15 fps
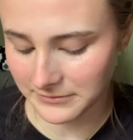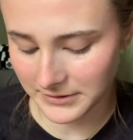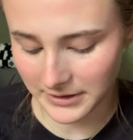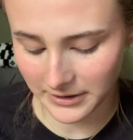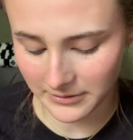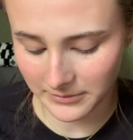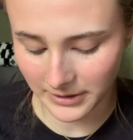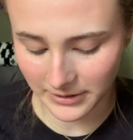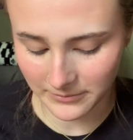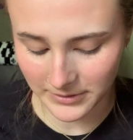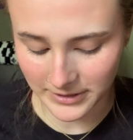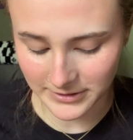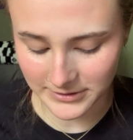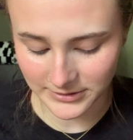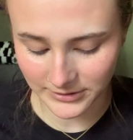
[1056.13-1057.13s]
figure out what I
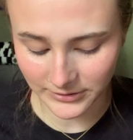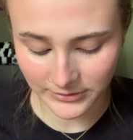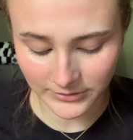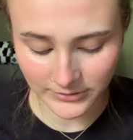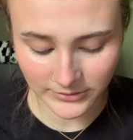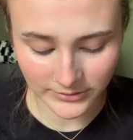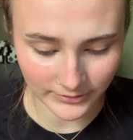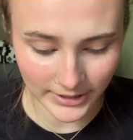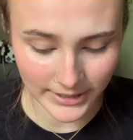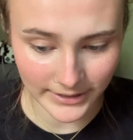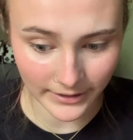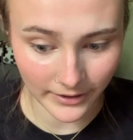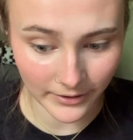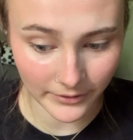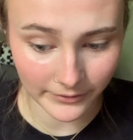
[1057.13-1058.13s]
want to do right
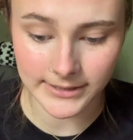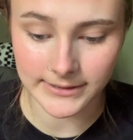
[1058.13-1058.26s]
now,